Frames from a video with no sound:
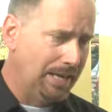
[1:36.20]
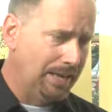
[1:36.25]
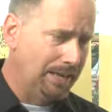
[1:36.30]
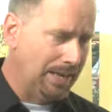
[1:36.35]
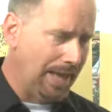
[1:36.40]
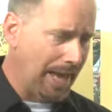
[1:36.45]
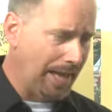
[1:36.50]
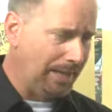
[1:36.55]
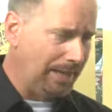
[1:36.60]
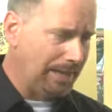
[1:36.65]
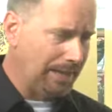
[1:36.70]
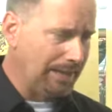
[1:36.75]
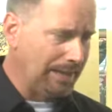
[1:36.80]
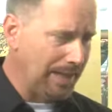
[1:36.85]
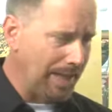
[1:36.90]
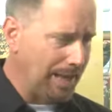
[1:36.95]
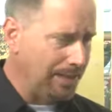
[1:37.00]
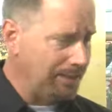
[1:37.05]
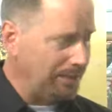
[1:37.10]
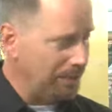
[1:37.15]
that can
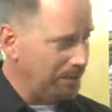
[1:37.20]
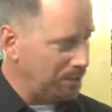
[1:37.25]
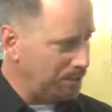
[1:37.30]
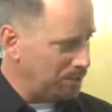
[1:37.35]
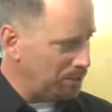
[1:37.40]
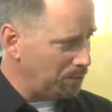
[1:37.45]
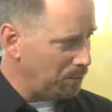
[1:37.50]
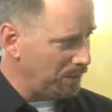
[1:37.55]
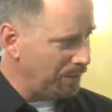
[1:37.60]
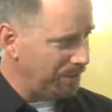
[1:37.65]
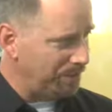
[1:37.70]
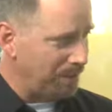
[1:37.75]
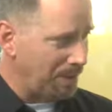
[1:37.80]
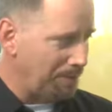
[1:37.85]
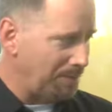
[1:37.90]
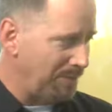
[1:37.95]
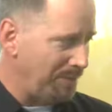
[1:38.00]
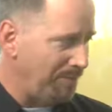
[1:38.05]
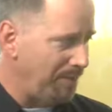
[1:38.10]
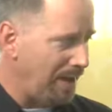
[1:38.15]
last in the soil for
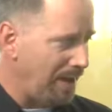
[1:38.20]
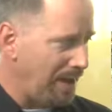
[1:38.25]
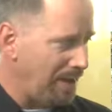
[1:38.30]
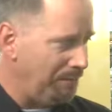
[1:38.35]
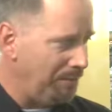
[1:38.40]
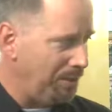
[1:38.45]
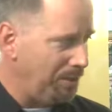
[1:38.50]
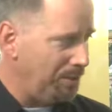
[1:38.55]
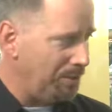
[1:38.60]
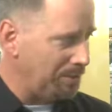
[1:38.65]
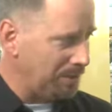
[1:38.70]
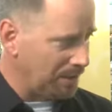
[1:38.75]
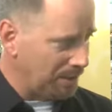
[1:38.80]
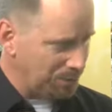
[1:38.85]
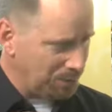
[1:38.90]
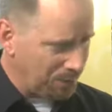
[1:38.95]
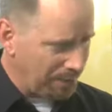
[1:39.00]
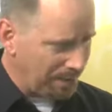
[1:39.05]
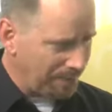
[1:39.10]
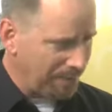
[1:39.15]
up to 5 years
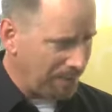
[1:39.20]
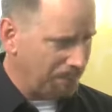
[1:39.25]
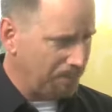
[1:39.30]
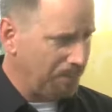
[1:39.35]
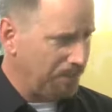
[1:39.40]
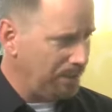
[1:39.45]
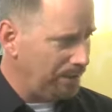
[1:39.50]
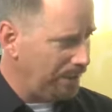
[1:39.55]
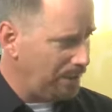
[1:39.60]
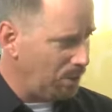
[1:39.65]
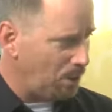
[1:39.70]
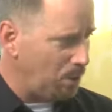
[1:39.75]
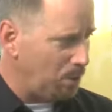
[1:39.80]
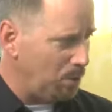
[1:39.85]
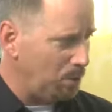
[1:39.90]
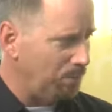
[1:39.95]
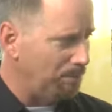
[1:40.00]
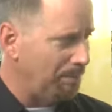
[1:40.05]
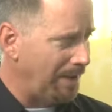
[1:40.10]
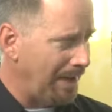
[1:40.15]
unless you have that really
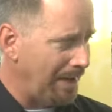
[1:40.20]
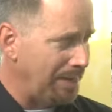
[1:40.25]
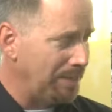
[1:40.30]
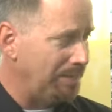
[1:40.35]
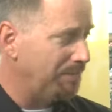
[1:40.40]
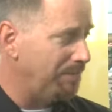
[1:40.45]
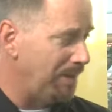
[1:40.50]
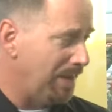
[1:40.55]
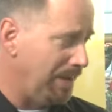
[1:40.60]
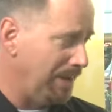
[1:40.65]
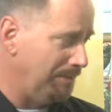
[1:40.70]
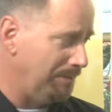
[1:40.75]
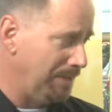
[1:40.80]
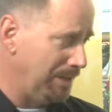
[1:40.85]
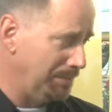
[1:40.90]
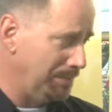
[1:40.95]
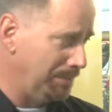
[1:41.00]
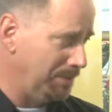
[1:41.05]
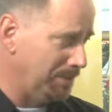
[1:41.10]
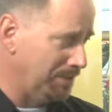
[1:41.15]
cold -5
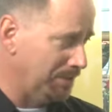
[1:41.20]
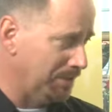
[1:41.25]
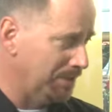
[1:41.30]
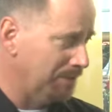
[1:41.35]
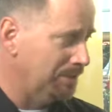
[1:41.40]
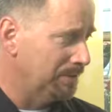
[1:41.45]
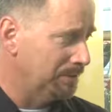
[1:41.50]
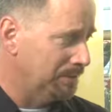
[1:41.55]
temperature.